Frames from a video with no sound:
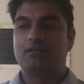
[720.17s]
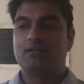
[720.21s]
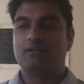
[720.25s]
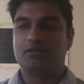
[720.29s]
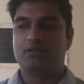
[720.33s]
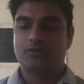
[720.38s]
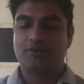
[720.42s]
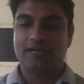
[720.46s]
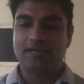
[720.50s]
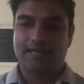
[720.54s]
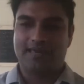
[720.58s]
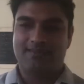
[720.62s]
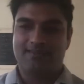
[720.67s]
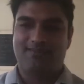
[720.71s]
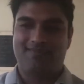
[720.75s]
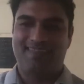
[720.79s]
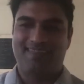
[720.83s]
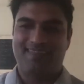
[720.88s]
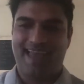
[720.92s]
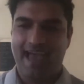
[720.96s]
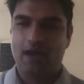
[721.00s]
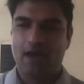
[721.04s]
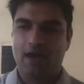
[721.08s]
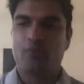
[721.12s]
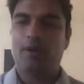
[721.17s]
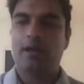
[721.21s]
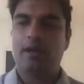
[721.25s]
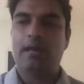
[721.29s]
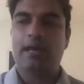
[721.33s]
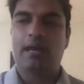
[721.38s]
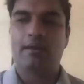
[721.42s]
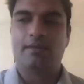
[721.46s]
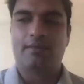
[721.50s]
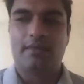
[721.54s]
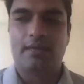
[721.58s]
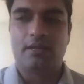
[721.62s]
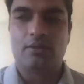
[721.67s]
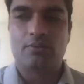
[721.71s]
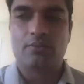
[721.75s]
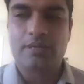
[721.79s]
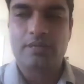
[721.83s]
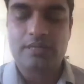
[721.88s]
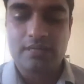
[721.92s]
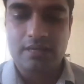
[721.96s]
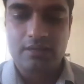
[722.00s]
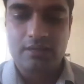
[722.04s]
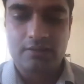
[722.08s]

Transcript: doing it that way i think we did